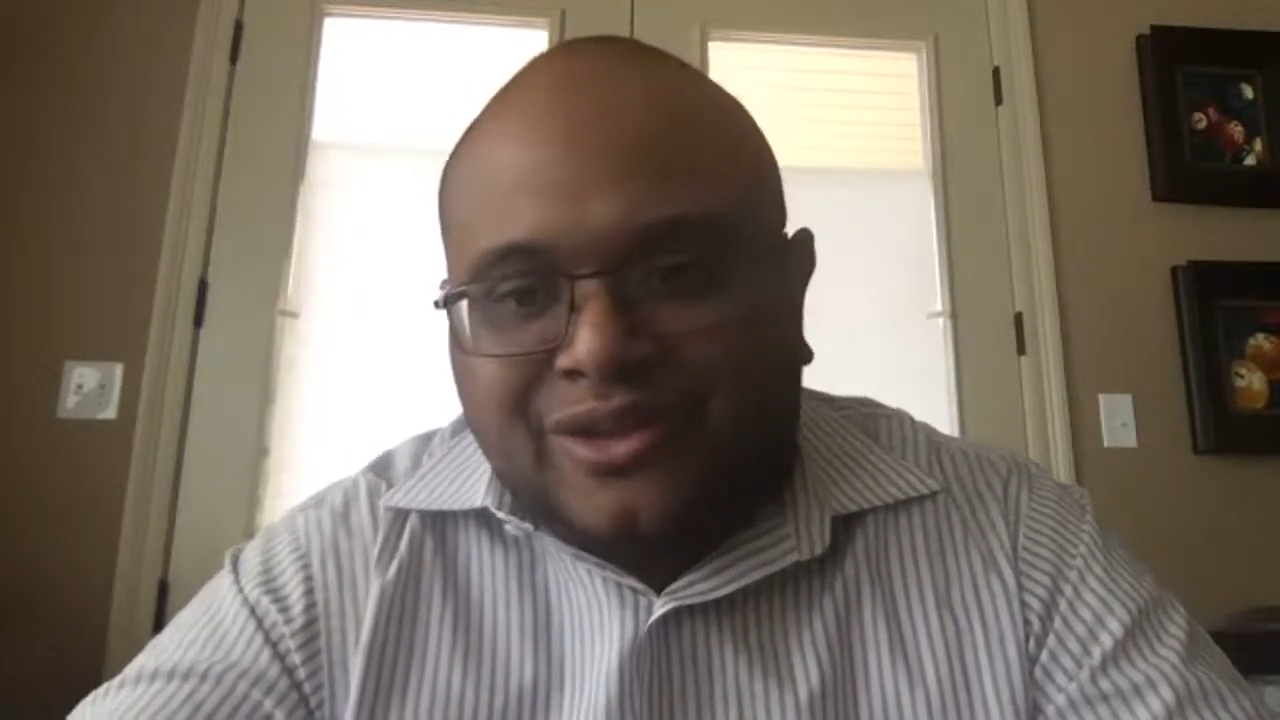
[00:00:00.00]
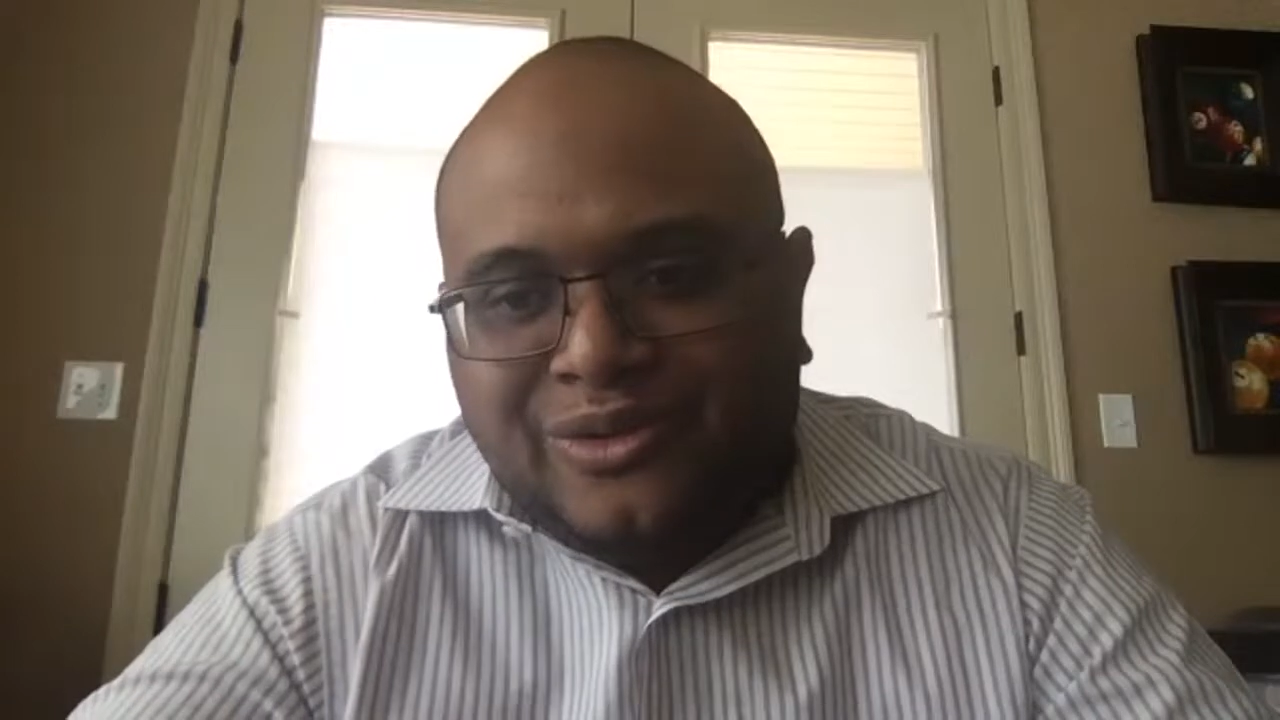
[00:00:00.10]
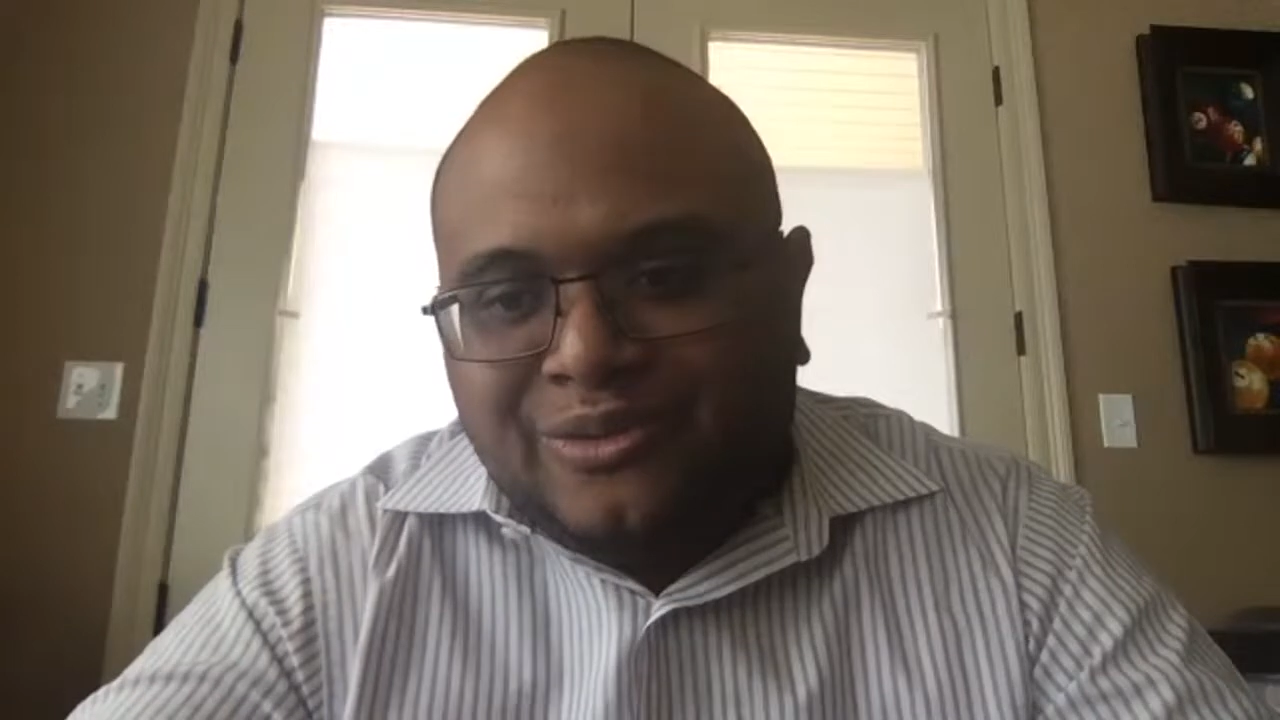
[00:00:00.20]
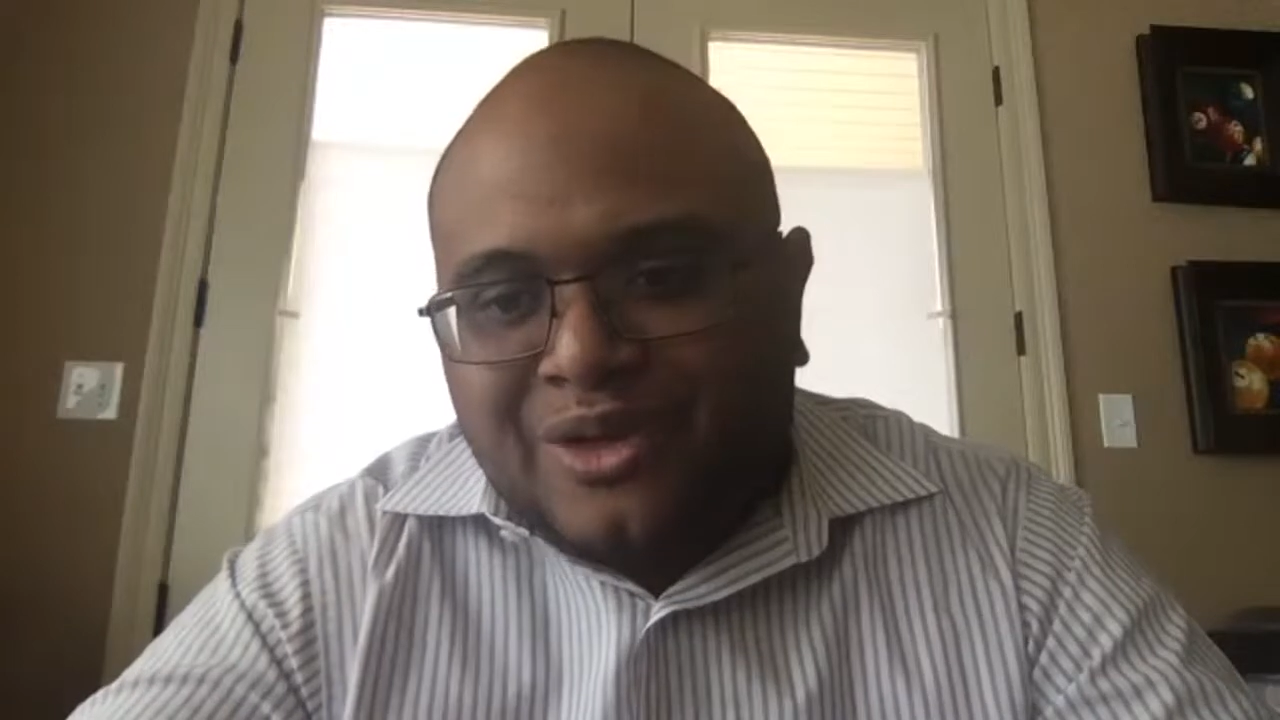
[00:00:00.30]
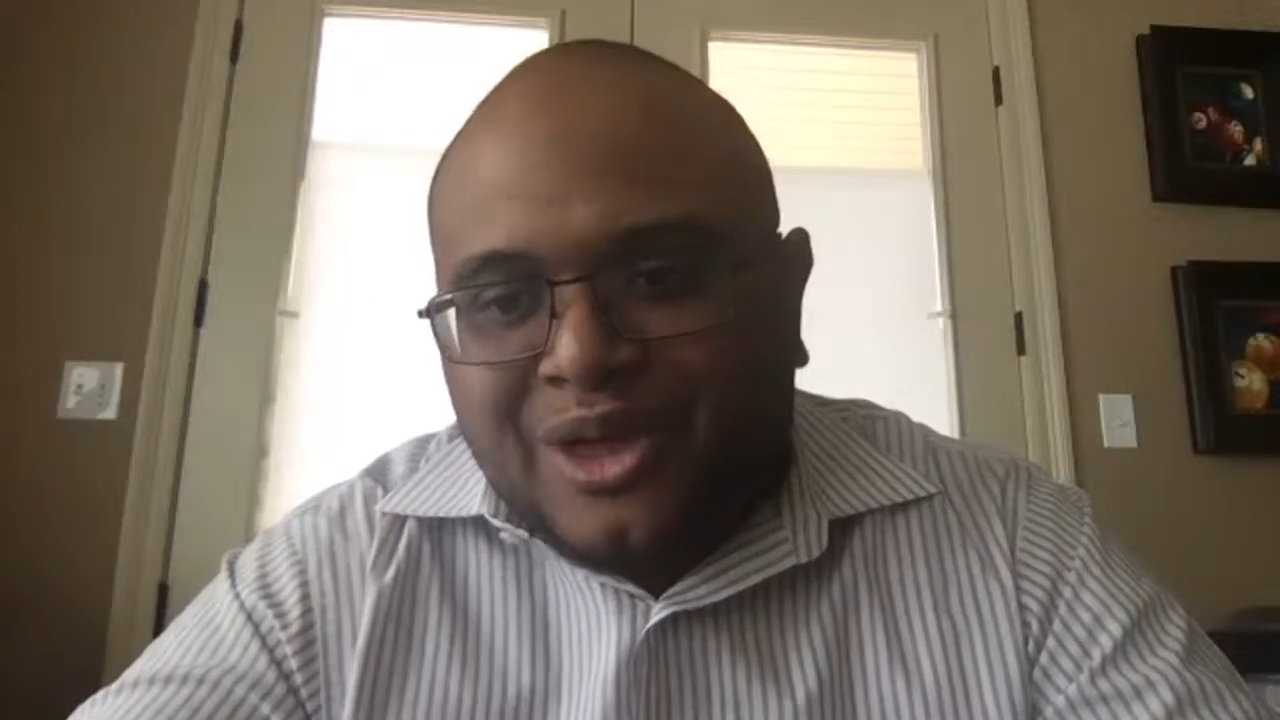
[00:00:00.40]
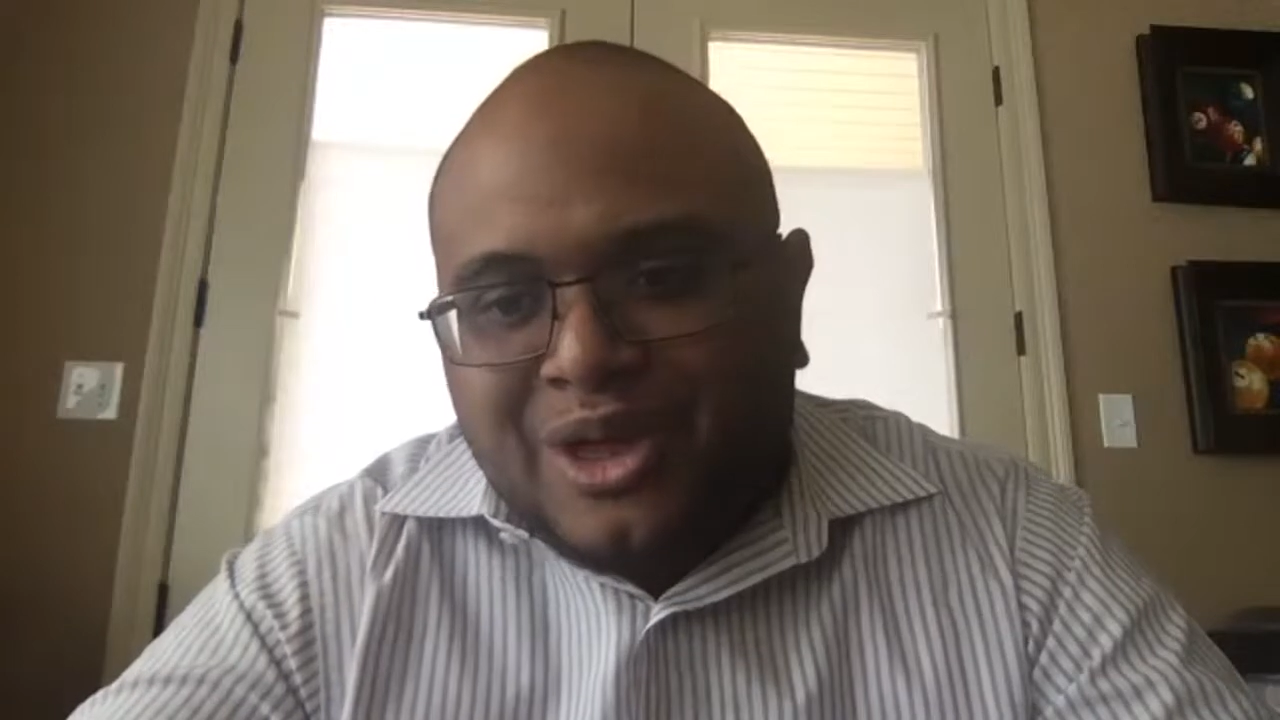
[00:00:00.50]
do.